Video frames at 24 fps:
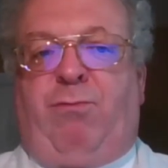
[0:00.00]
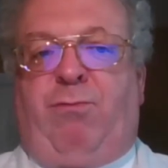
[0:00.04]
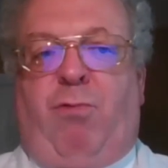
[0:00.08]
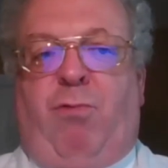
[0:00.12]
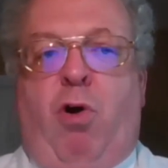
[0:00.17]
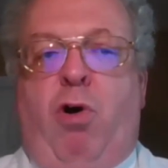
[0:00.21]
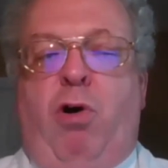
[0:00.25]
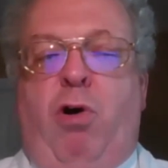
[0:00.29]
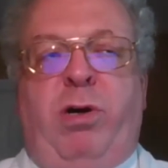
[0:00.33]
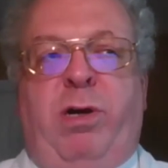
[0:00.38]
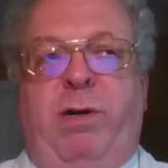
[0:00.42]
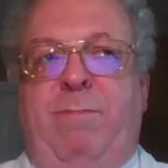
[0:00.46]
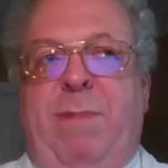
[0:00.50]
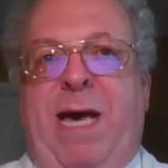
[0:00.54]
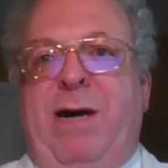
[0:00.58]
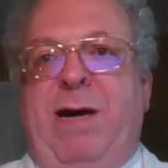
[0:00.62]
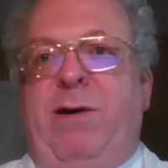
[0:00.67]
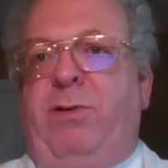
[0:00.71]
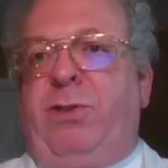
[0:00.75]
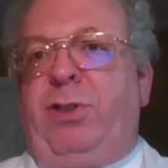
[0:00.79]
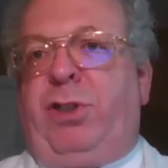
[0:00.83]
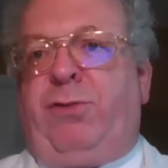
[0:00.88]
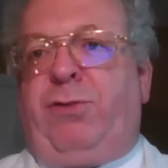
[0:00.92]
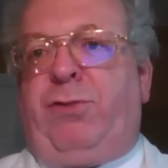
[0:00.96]
wrong
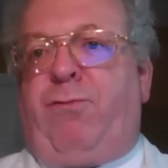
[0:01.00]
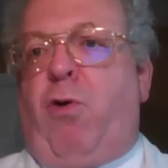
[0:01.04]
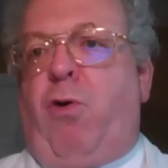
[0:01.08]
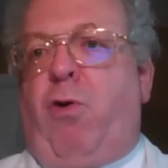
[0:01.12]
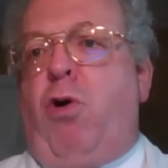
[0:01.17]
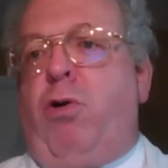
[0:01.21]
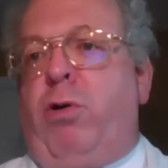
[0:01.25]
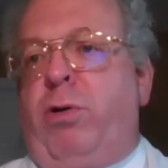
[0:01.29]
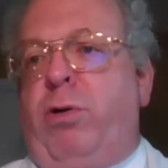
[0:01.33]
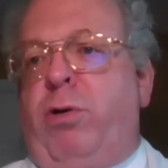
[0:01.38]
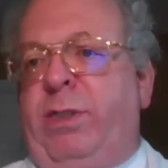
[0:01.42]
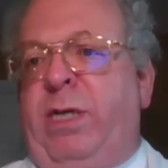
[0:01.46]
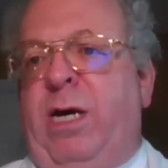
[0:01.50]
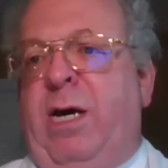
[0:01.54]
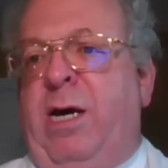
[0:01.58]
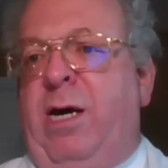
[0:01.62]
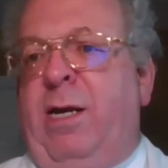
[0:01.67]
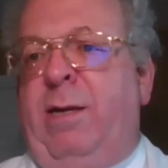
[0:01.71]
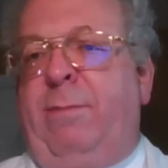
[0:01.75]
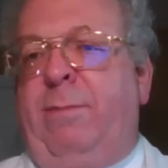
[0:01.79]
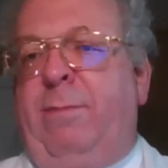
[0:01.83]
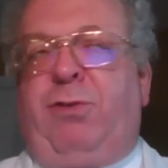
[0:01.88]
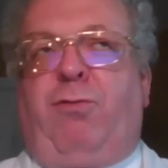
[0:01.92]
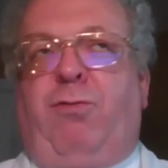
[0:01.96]
amounts, wrong
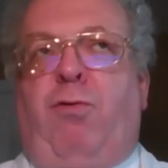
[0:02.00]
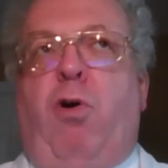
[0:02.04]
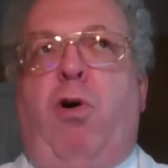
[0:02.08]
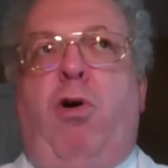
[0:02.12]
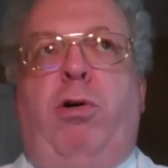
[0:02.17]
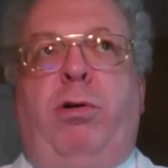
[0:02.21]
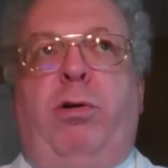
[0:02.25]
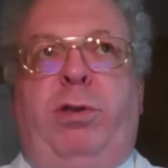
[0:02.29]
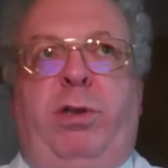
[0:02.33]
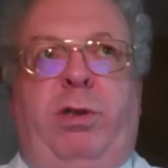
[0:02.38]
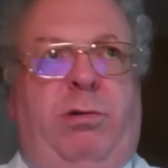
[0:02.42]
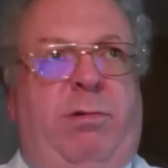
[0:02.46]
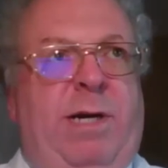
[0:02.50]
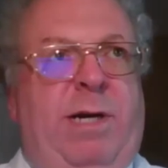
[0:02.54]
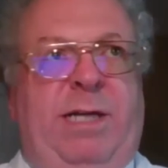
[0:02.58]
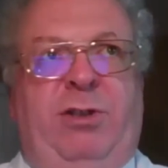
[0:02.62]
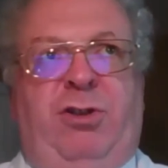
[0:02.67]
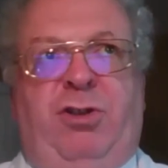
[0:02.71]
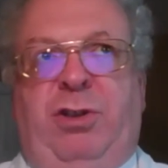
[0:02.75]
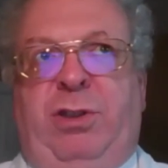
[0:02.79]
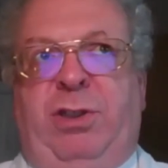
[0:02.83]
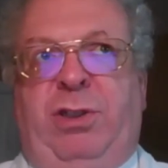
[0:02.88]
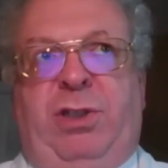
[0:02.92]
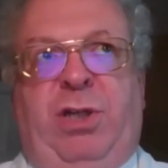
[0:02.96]
times, wrong
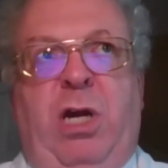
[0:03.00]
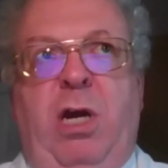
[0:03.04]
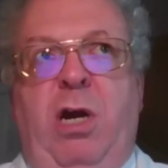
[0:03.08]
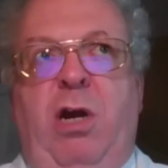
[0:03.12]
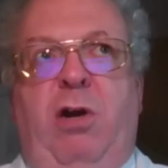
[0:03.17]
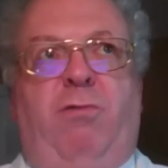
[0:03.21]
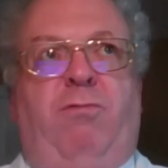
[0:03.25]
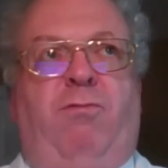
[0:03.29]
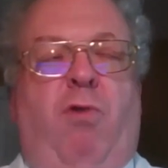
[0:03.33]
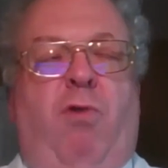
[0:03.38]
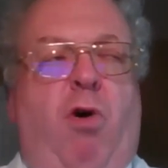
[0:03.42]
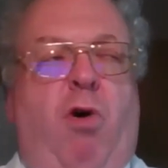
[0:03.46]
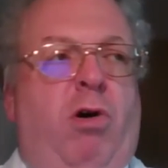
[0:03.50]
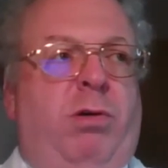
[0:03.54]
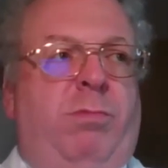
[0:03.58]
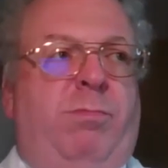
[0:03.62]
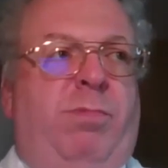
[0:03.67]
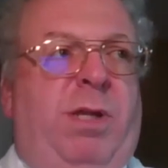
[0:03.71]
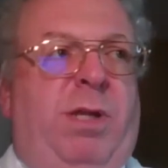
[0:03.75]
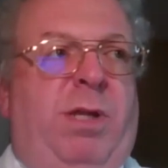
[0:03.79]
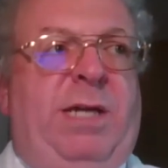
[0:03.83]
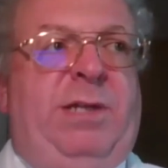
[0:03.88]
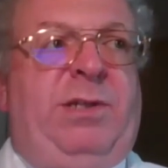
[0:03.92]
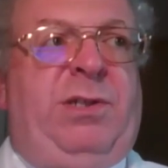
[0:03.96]
durations, wrong
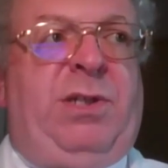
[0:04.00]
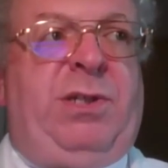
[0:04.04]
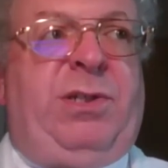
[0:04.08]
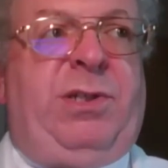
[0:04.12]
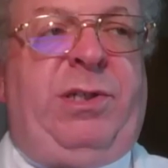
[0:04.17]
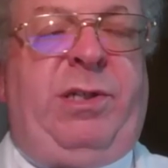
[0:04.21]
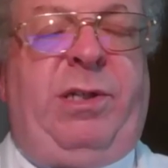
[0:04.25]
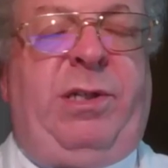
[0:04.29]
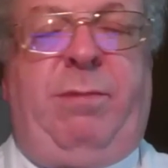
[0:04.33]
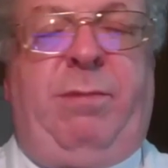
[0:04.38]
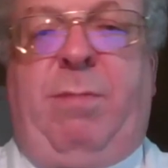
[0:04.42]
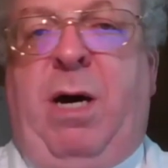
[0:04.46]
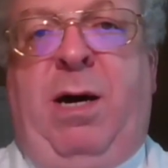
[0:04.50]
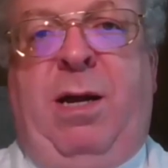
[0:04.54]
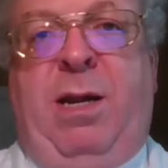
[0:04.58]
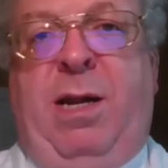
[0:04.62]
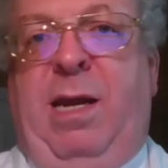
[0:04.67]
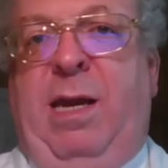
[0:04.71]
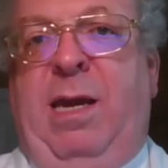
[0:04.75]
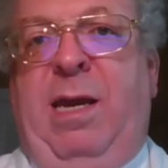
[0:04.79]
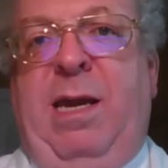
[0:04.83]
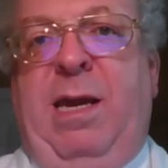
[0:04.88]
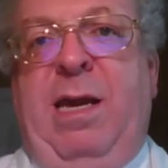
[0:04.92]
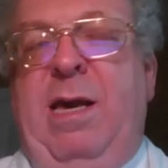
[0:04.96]
places in the
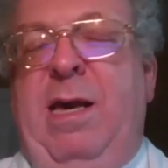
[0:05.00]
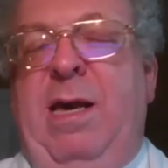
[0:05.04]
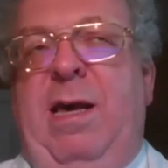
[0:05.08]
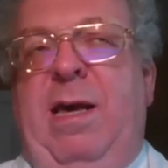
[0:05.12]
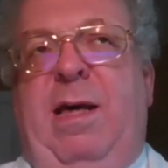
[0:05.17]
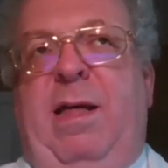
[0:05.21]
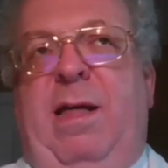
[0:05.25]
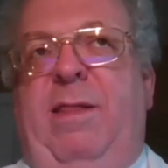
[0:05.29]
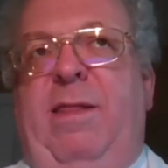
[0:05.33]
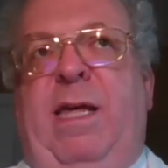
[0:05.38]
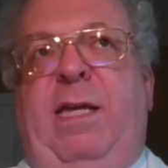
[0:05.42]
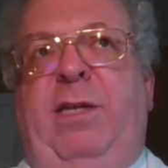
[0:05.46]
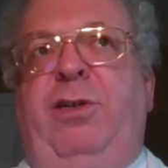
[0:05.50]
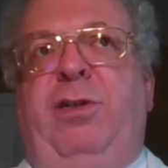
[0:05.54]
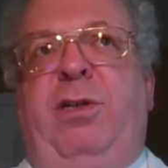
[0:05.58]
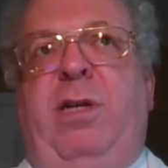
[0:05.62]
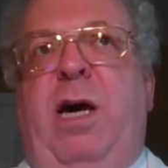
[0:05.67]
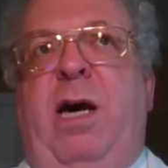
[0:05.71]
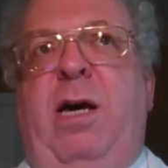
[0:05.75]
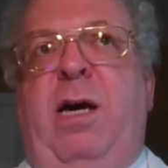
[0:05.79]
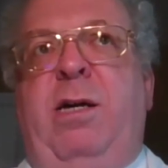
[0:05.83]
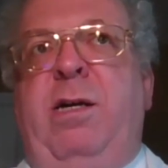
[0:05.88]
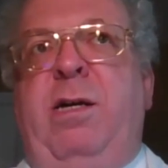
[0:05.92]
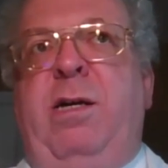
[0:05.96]
body, then you're
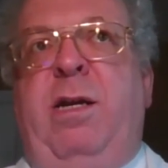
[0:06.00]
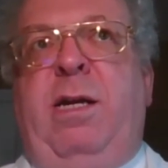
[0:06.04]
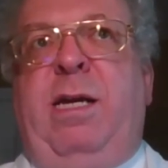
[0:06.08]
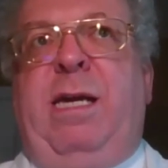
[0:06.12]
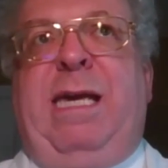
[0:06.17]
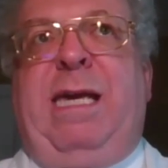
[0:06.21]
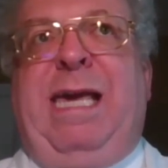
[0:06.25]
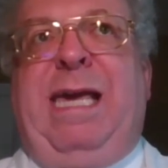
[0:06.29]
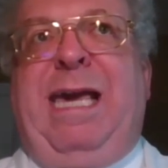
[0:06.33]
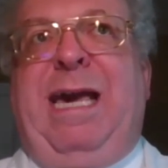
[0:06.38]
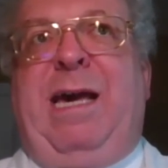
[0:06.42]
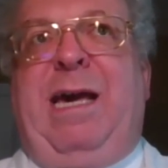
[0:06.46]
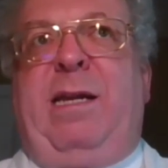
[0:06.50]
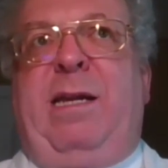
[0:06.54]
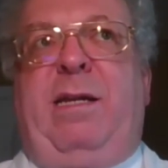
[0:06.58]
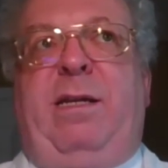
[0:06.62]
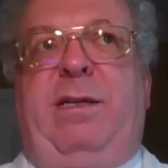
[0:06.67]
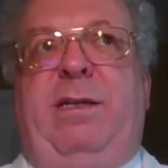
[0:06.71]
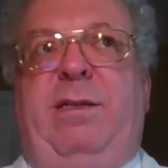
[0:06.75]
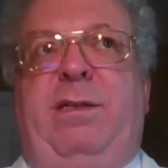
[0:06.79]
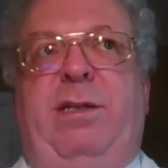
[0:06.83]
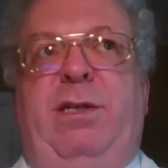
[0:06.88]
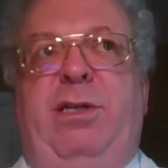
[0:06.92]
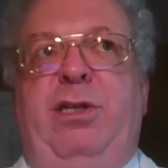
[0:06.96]
not going to get
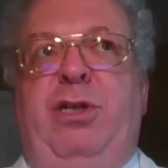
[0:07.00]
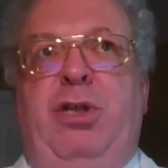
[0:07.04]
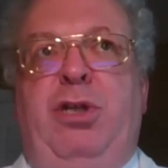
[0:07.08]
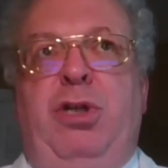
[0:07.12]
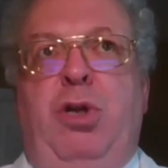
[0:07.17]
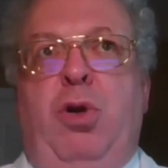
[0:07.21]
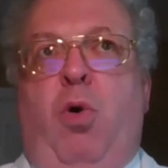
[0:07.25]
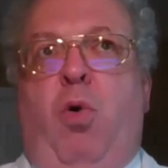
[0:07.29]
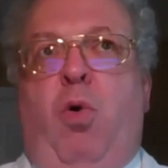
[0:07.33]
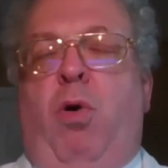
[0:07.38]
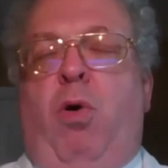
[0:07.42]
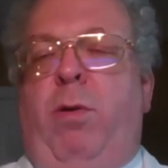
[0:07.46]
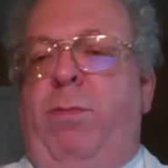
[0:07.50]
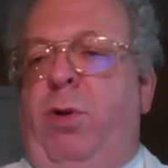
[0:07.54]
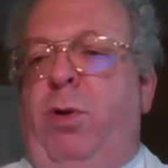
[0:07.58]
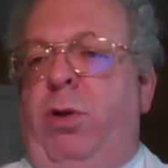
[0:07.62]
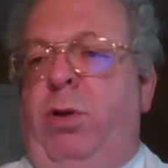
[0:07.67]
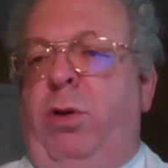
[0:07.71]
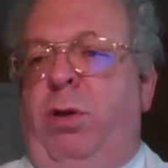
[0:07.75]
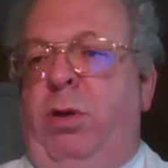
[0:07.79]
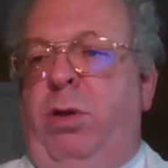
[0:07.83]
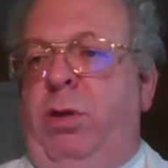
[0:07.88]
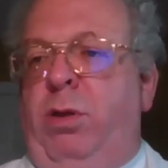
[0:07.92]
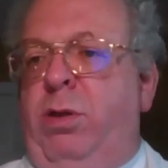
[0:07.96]

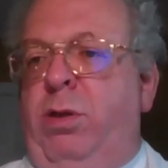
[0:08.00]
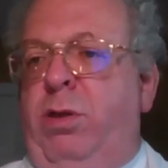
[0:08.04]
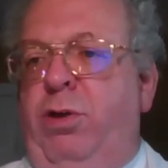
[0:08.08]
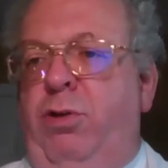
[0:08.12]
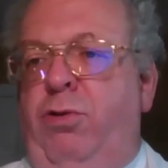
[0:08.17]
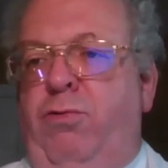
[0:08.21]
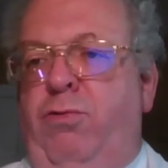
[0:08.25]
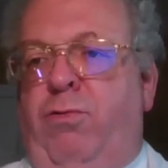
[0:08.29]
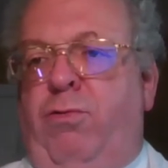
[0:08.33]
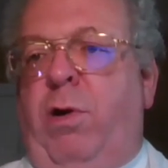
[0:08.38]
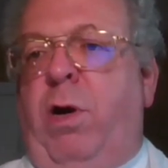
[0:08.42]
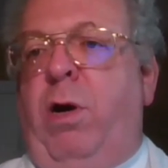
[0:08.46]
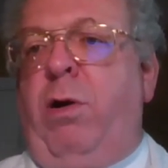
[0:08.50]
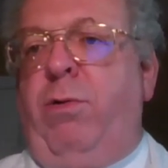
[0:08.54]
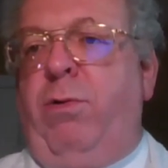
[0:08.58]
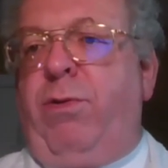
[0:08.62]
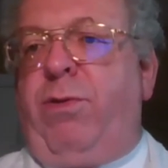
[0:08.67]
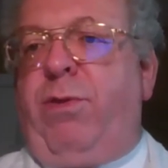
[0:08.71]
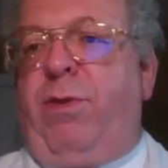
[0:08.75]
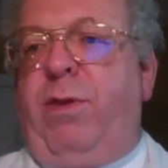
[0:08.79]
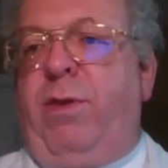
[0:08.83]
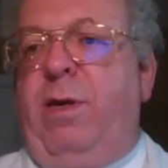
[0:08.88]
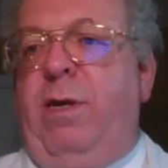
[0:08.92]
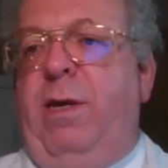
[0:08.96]
normal
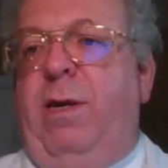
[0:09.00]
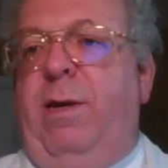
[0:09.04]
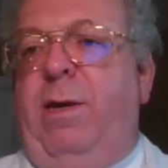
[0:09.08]
growth.